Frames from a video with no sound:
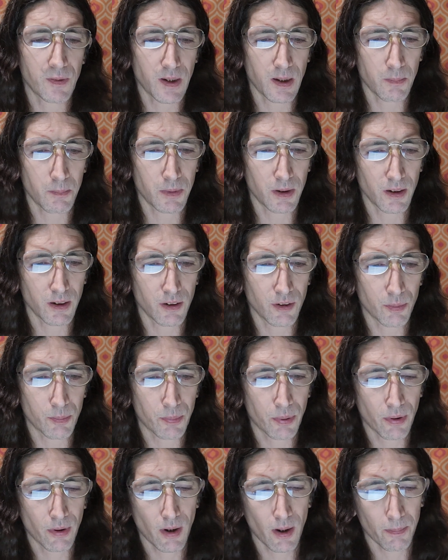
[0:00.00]
family's
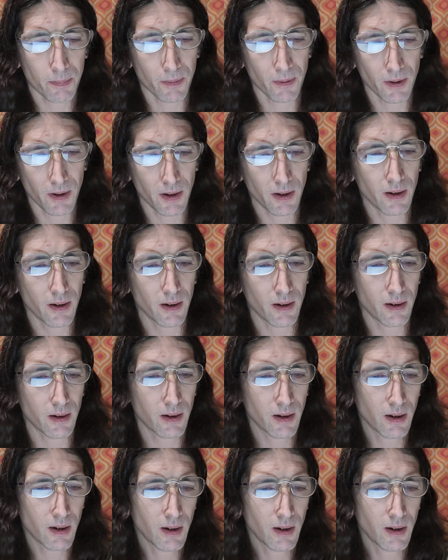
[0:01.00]
property.